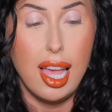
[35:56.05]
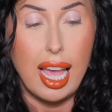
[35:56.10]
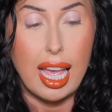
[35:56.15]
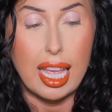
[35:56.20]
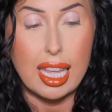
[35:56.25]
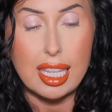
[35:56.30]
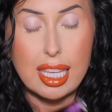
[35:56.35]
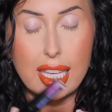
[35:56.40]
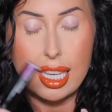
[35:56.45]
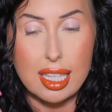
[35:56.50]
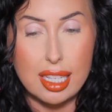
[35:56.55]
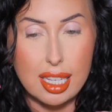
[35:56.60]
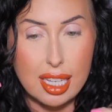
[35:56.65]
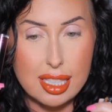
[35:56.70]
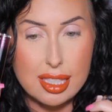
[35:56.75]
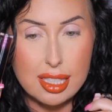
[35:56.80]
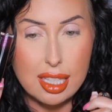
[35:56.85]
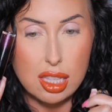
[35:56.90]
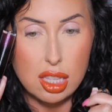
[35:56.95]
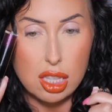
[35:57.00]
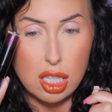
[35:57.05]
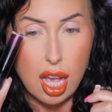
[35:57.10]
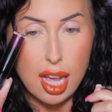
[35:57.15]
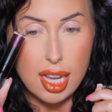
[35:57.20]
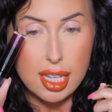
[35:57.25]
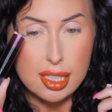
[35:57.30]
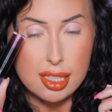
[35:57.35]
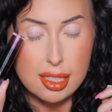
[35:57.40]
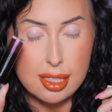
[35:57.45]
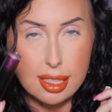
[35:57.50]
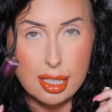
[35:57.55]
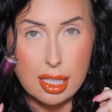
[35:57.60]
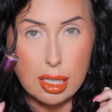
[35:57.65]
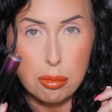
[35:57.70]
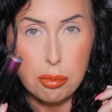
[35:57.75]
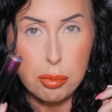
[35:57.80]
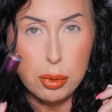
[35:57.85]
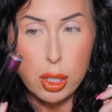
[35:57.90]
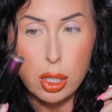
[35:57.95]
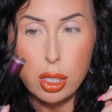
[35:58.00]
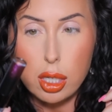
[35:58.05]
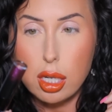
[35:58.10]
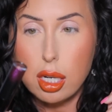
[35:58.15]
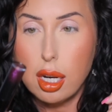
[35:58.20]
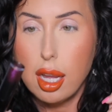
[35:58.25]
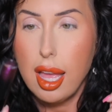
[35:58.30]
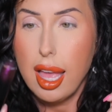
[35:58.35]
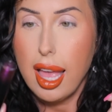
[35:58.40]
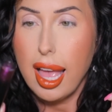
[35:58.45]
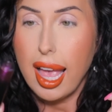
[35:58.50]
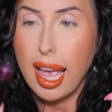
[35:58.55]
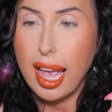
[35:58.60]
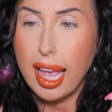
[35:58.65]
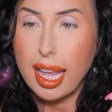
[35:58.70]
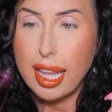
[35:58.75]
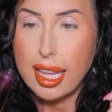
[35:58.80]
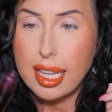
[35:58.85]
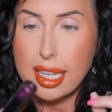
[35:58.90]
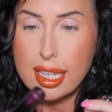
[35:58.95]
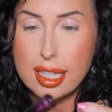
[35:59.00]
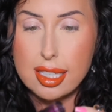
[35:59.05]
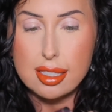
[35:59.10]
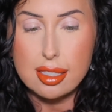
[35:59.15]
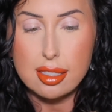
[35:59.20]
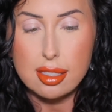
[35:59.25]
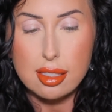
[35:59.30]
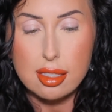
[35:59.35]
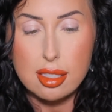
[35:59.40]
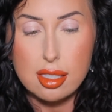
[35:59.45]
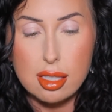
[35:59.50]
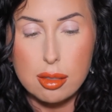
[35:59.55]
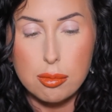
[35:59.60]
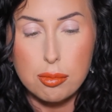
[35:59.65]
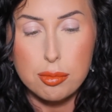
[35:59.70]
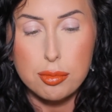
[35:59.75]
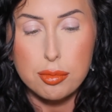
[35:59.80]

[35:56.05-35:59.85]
Again, it's a lot deeper and